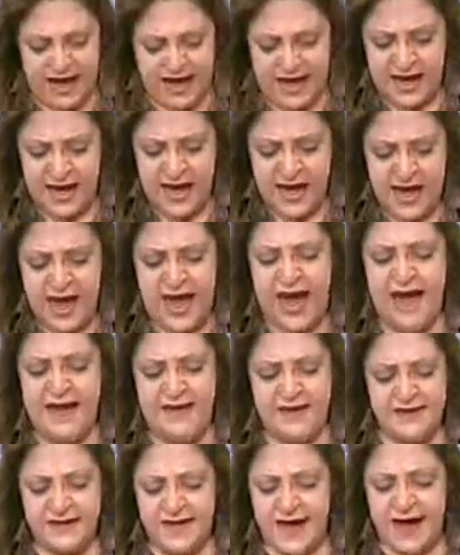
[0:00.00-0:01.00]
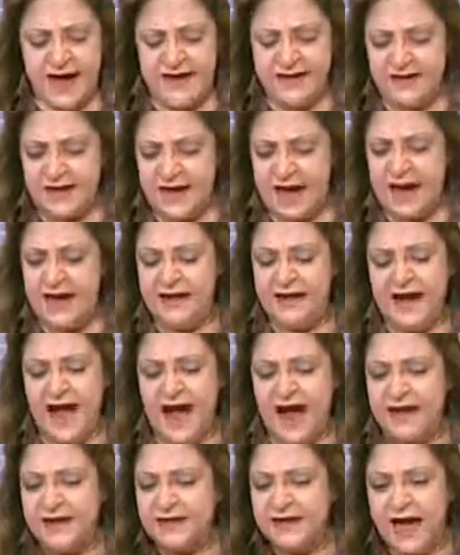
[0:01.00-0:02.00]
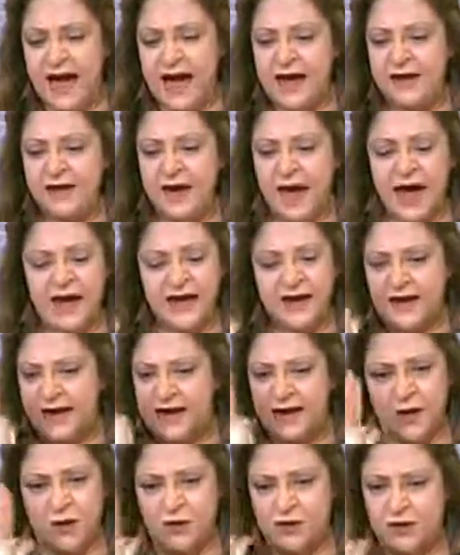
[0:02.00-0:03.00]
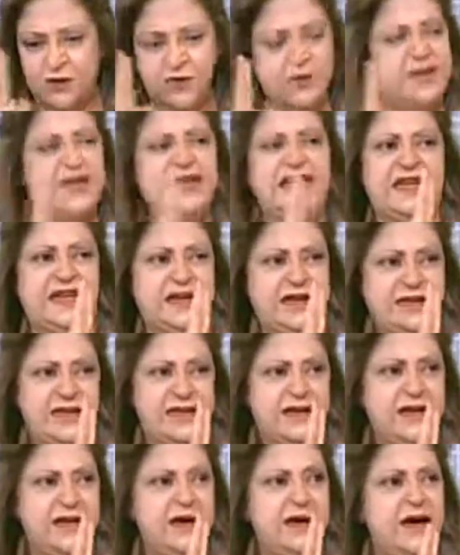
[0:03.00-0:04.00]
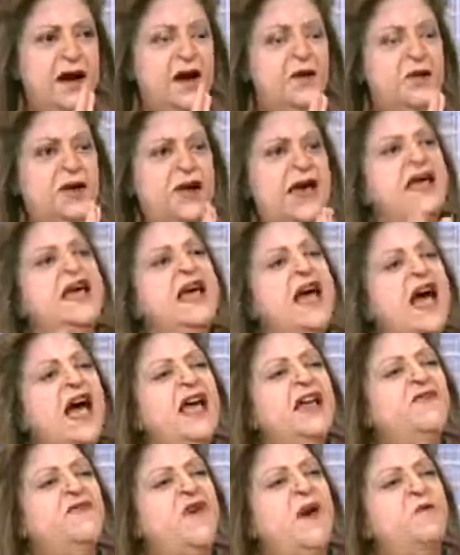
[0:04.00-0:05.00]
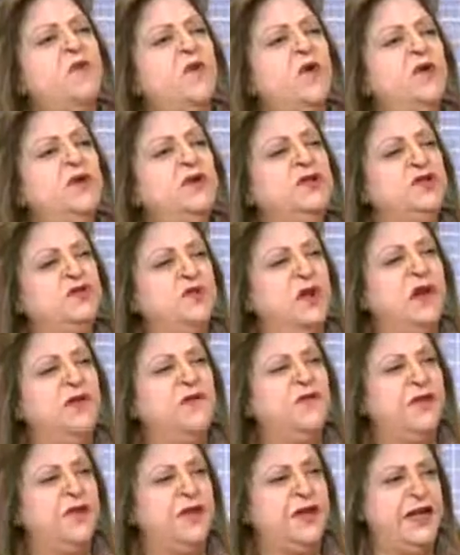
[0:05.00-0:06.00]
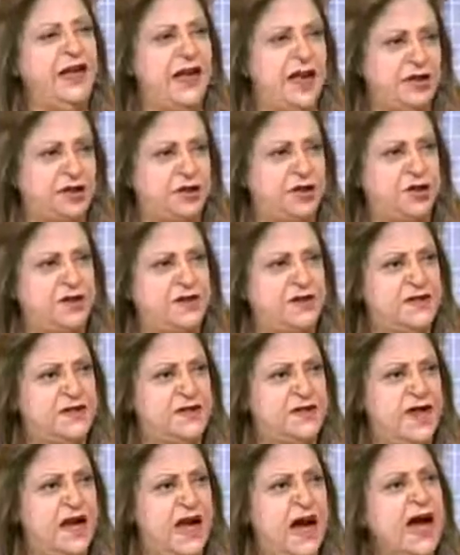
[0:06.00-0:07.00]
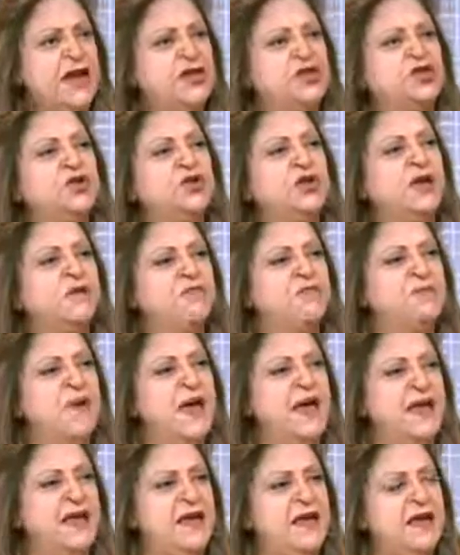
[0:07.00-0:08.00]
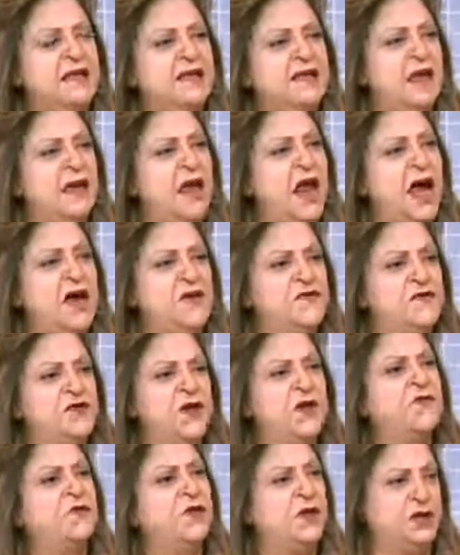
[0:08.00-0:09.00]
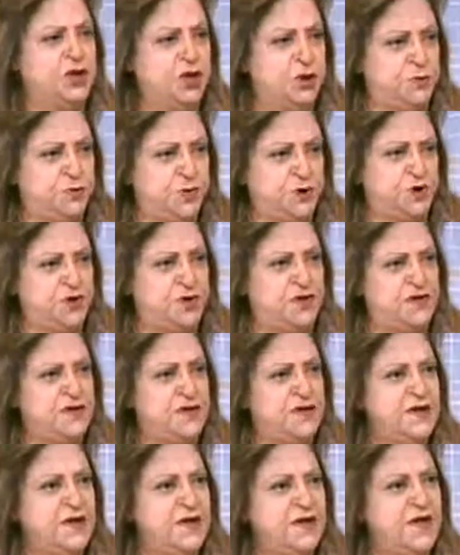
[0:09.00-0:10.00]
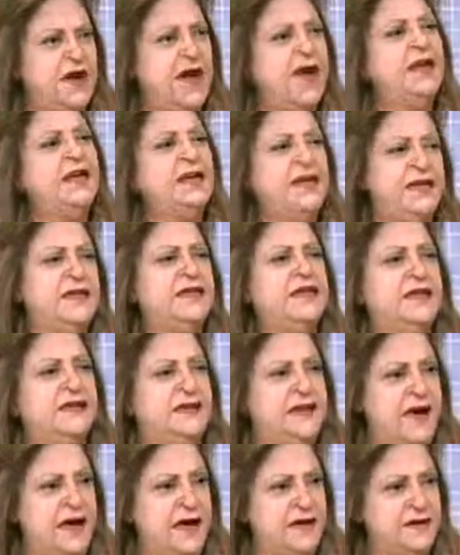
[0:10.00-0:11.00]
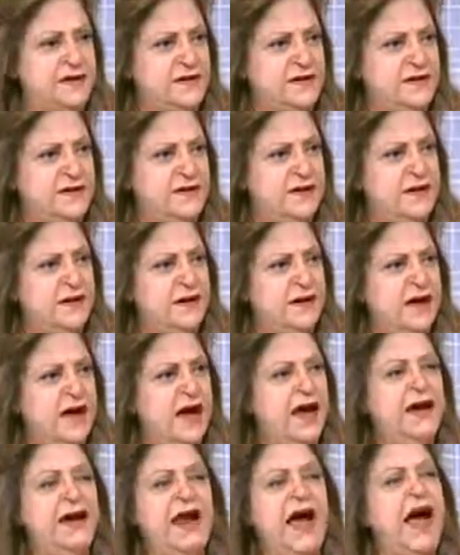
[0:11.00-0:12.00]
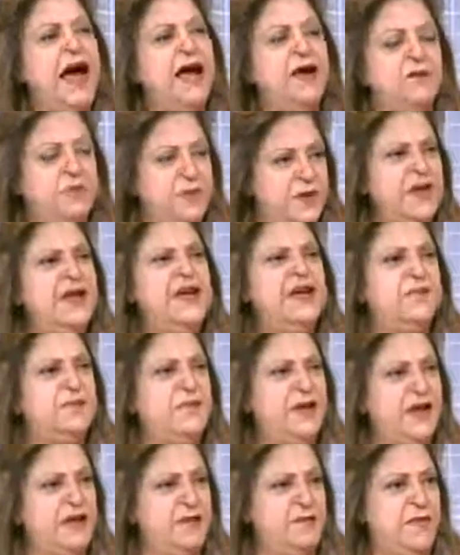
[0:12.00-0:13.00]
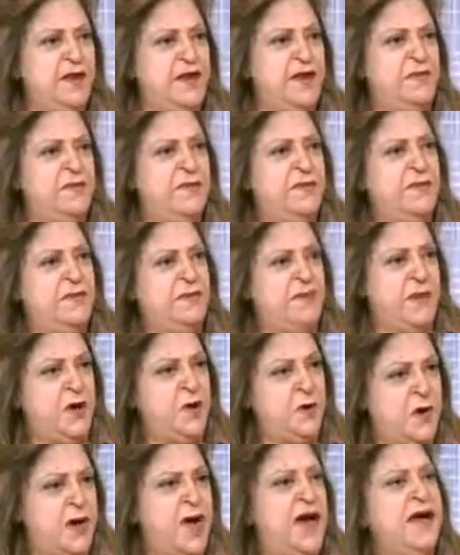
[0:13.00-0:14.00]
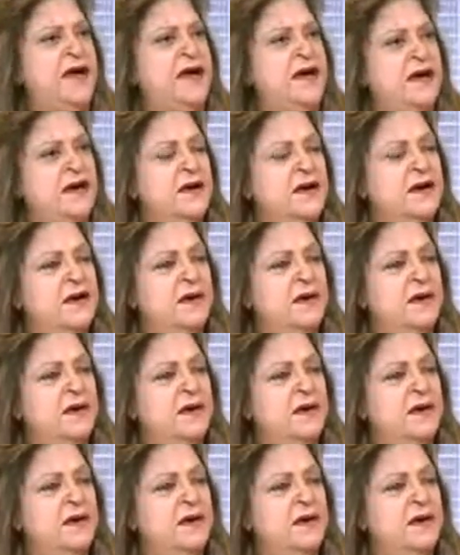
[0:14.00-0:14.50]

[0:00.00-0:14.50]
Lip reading: Okay. And I cannot really. Okay. If I'm going to run for elections, I shouldn't pay the lives of the Egyptians, and he did that. And I really blame him. Okay.